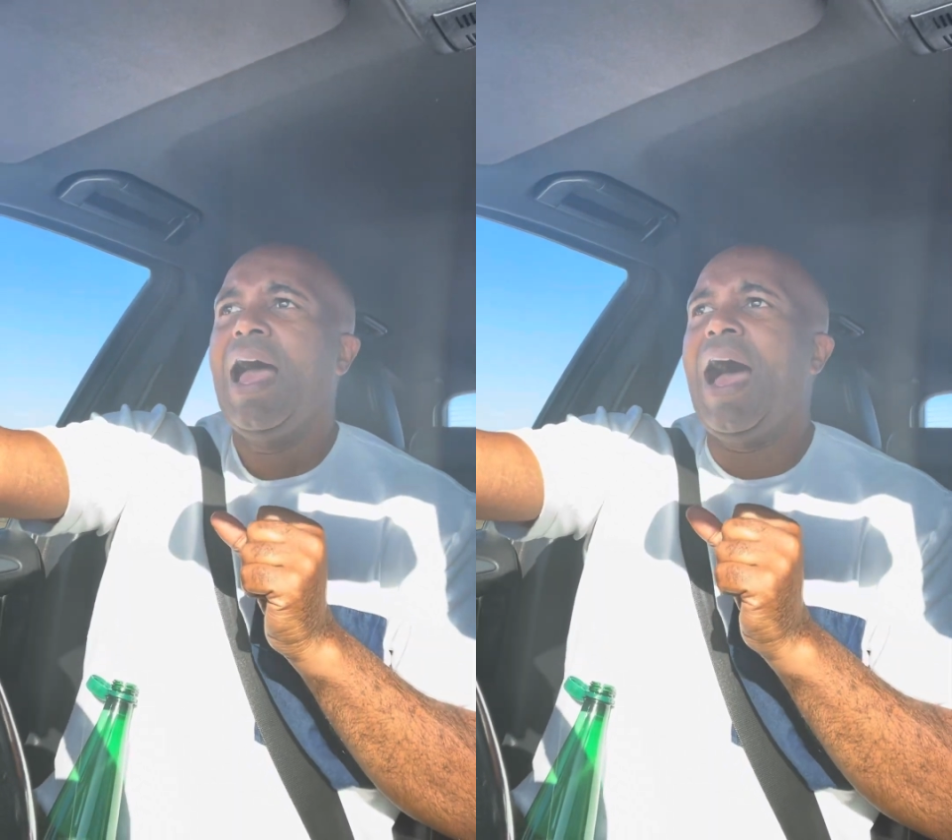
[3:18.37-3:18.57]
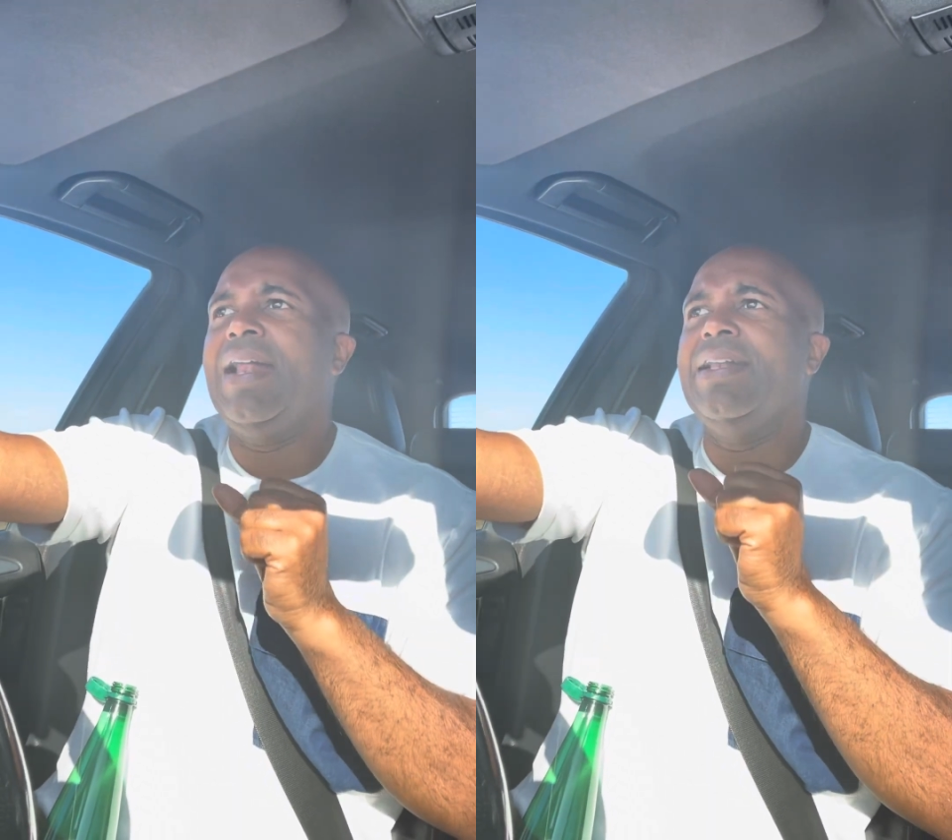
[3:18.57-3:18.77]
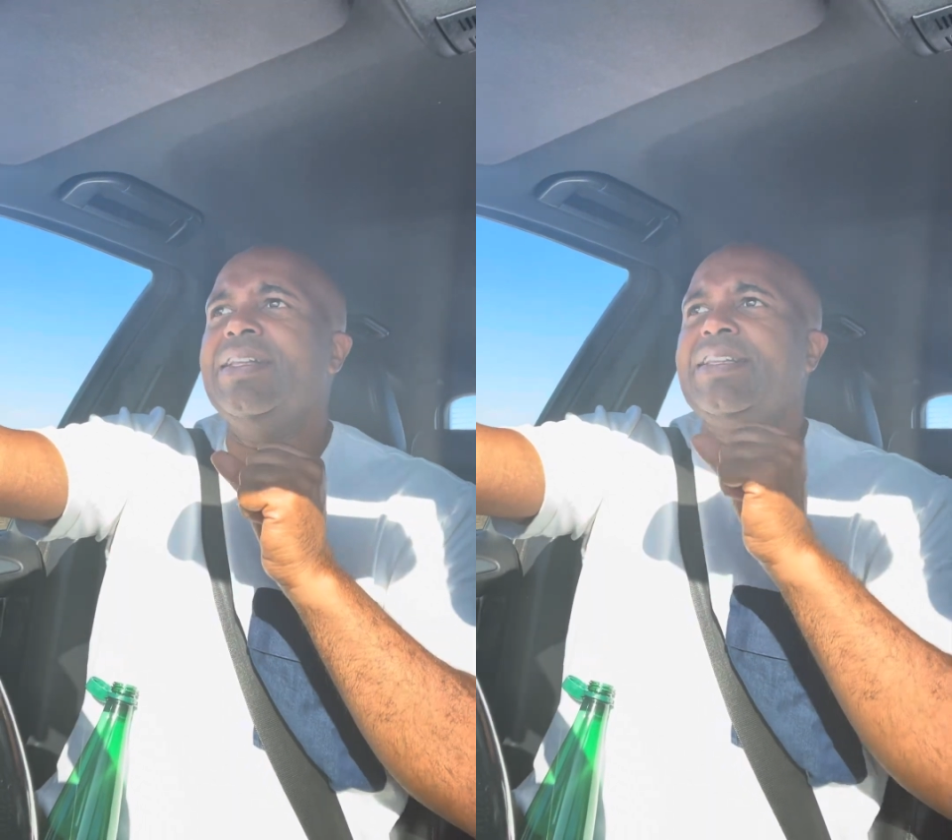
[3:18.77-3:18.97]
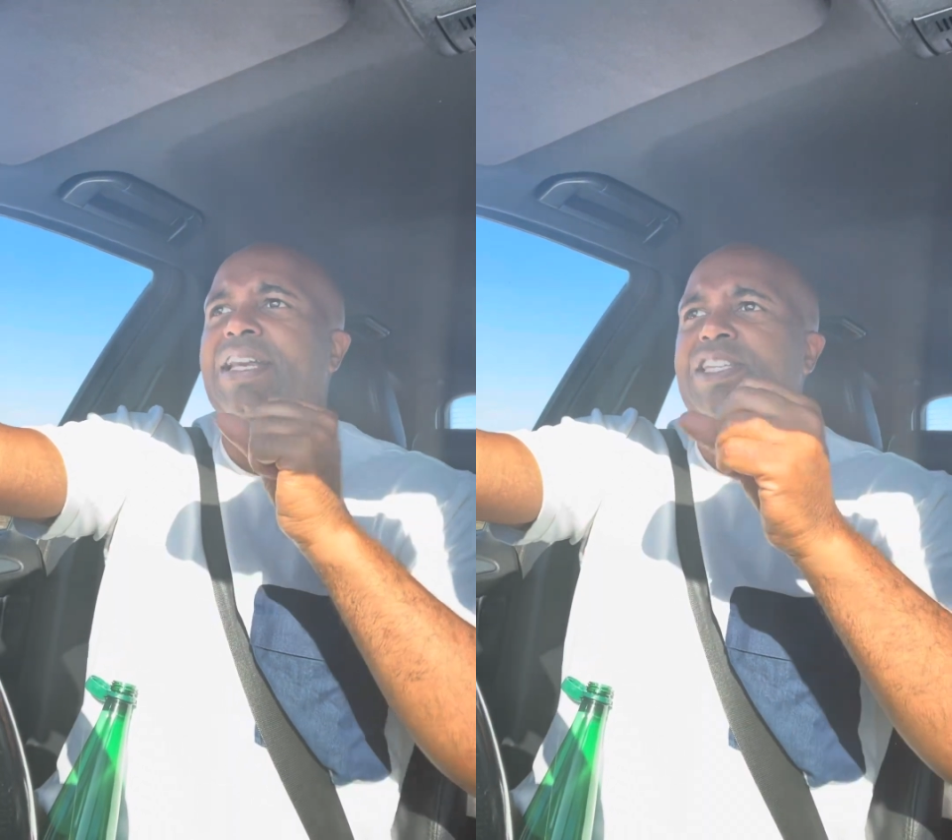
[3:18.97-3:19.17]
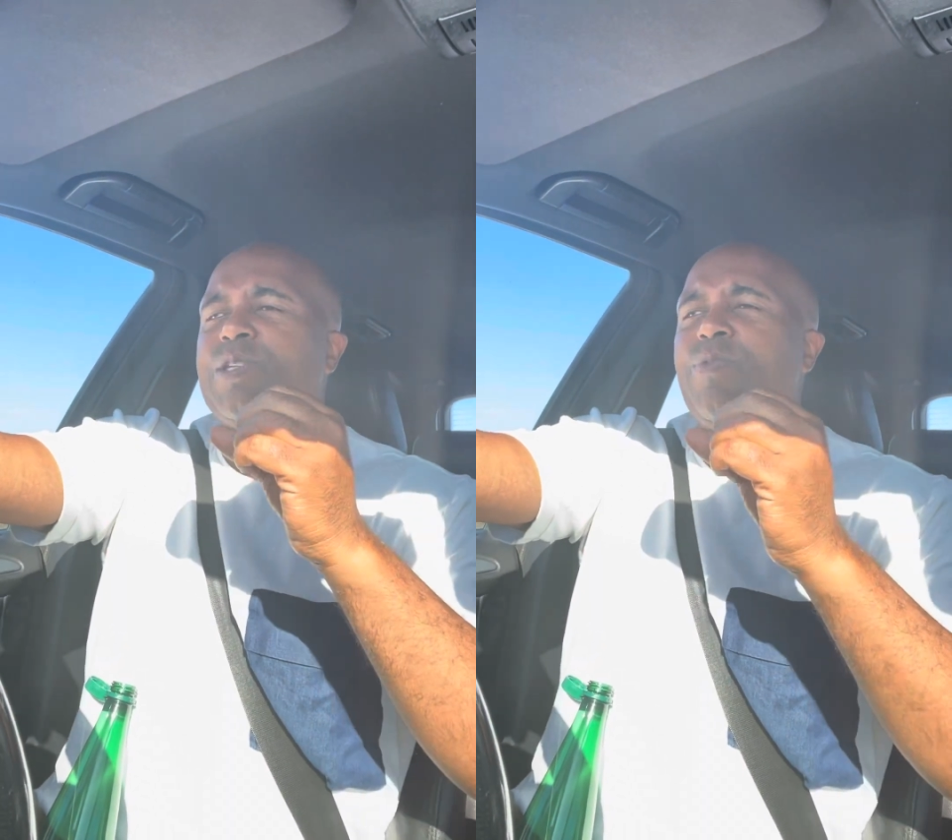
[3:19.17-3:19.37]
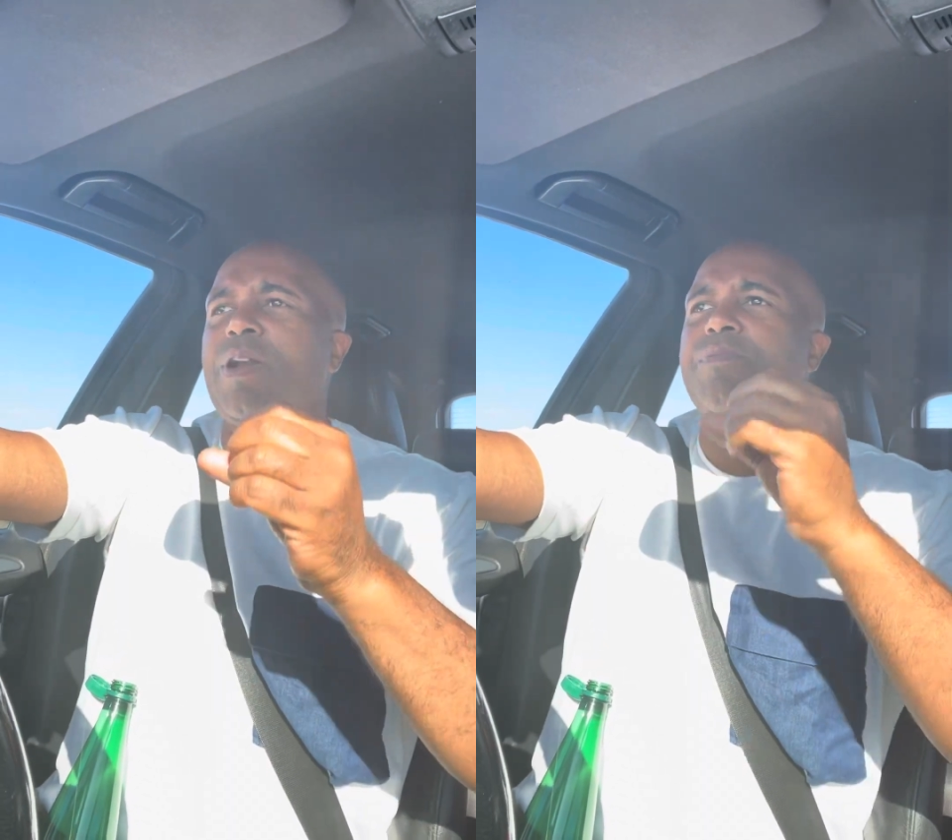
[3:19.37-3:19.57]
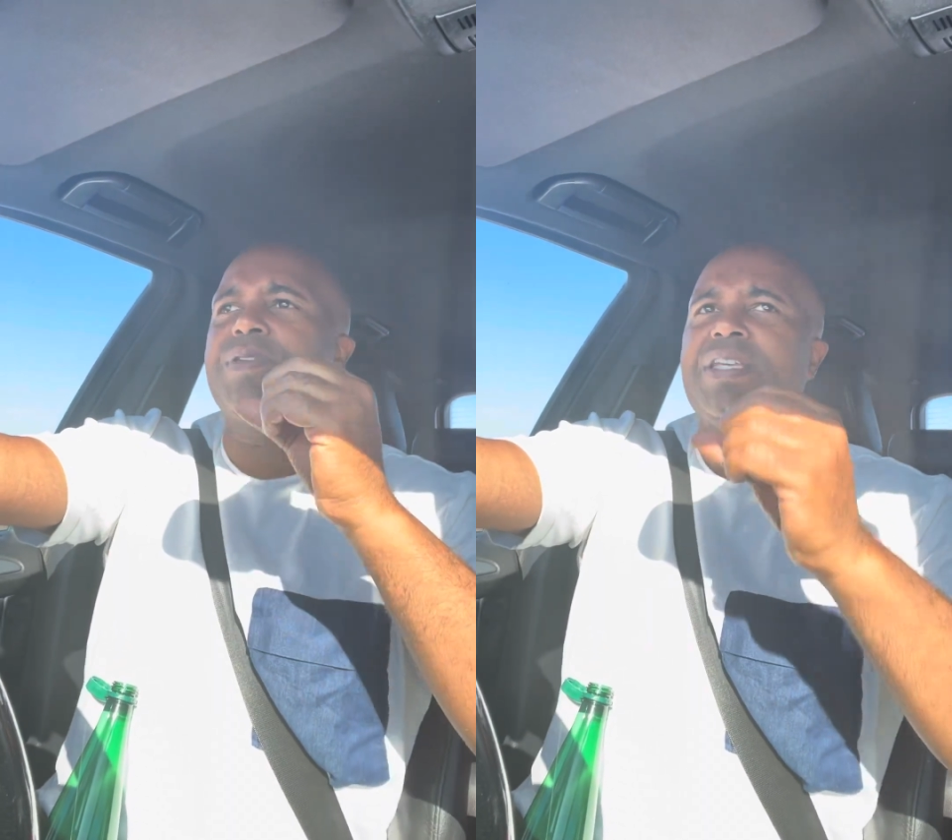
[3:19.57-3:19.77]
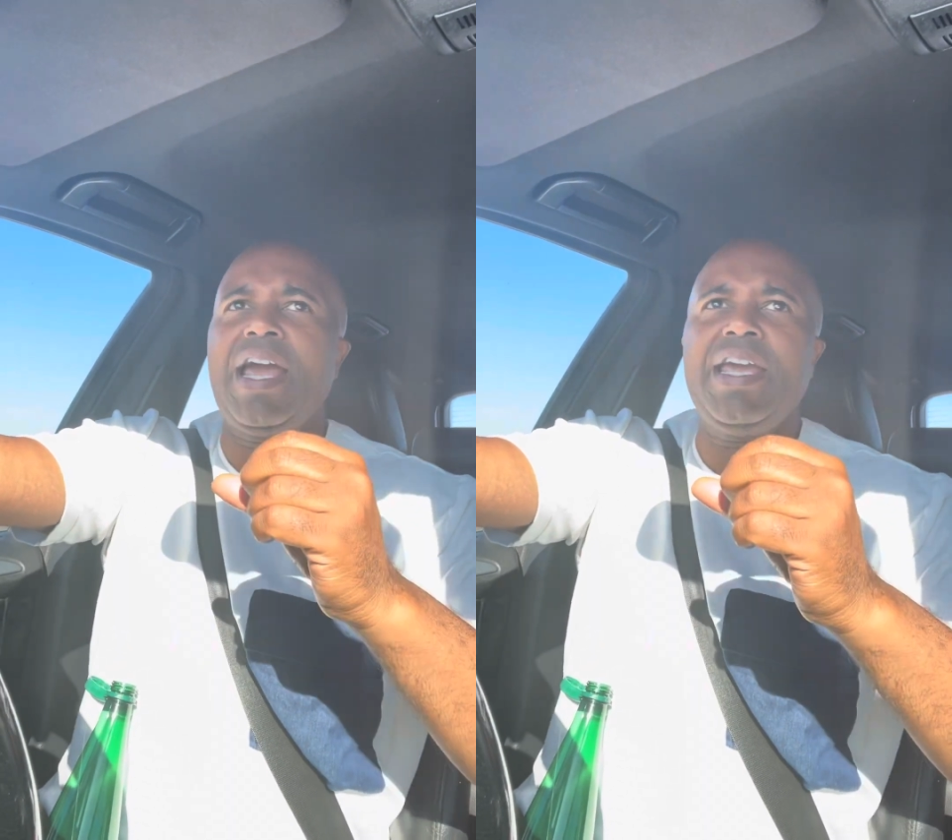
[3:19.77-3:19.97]
And this is what I'm
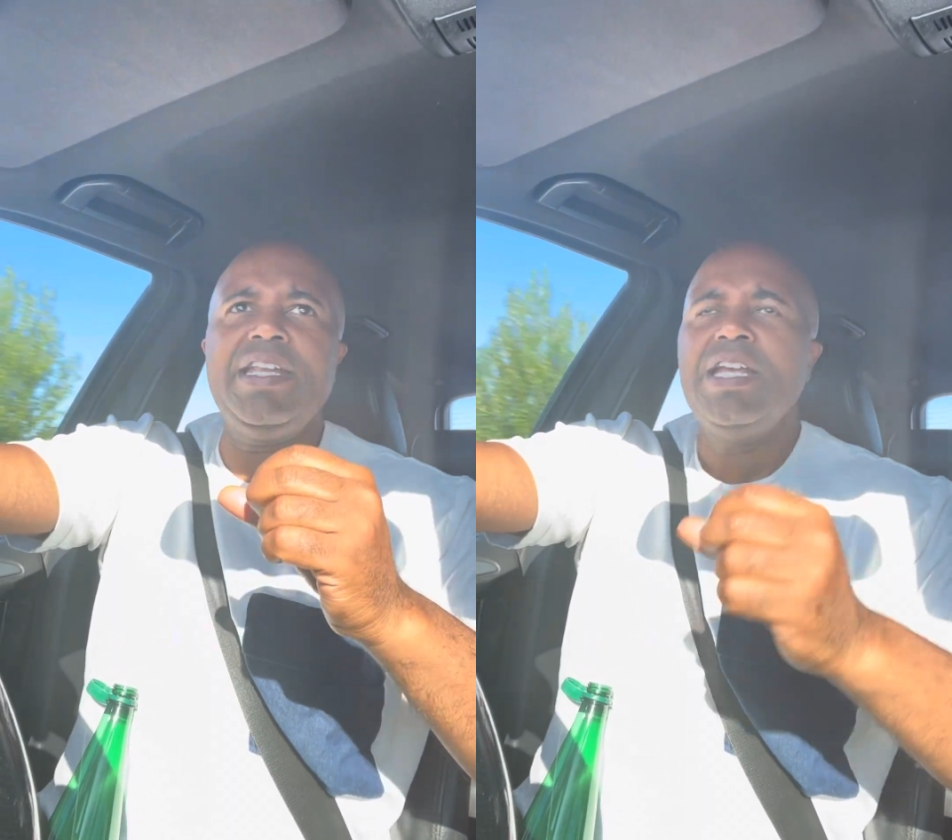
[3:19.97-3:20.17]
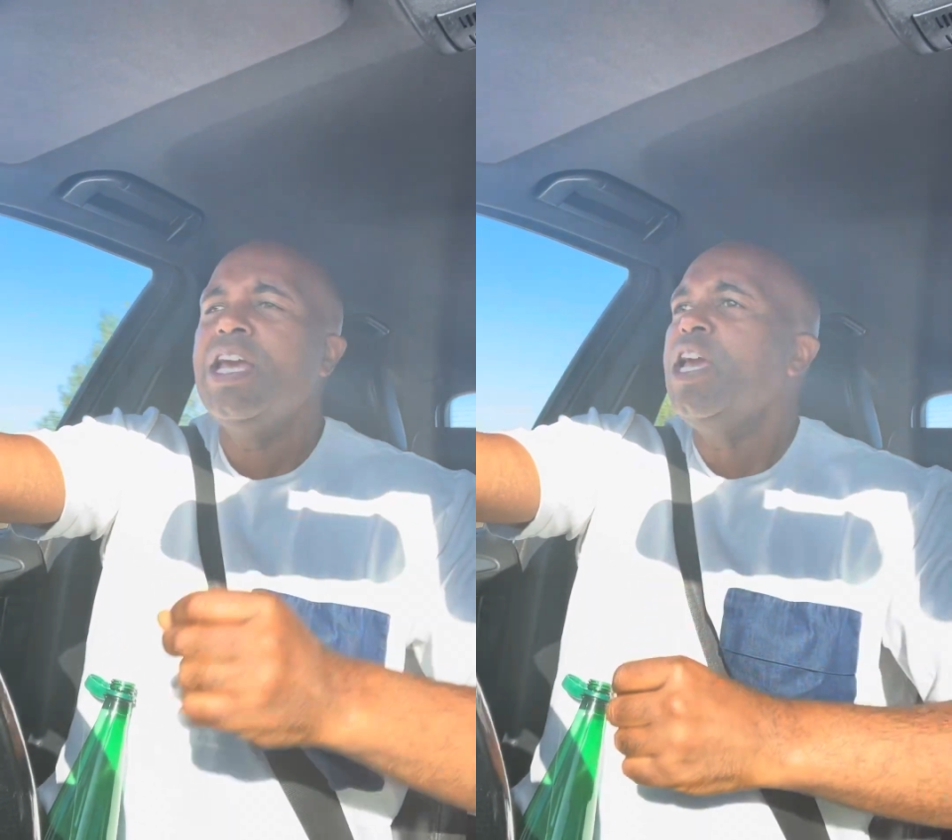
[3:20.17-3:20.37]
saying.